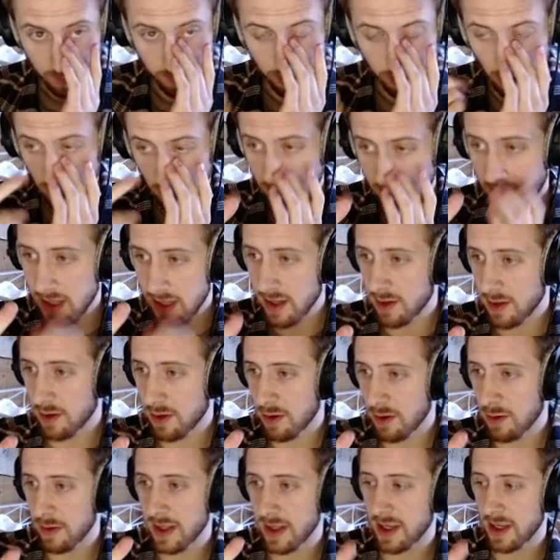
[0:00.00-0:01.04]
blocking the
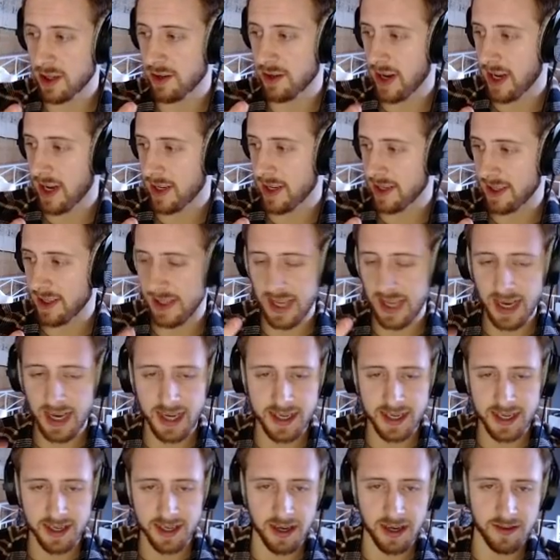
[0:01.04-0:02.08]
door with the trance, that
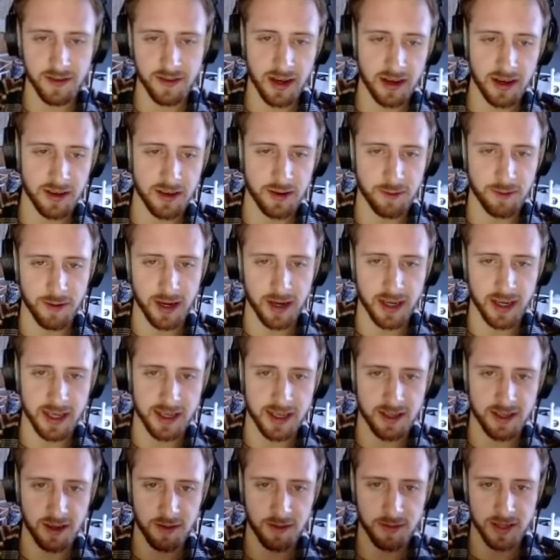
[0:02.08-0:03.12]
is high value, right? He
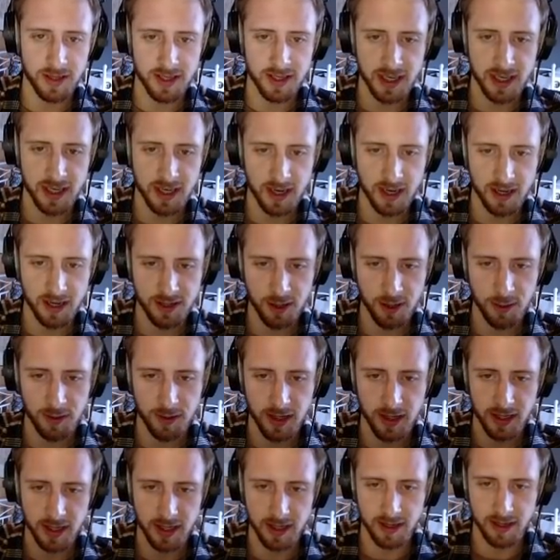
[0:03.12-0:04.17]
stops the C9
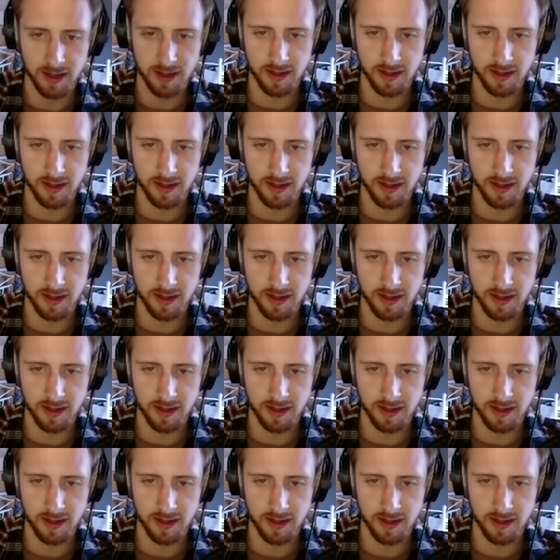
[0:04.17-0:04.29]
totally here,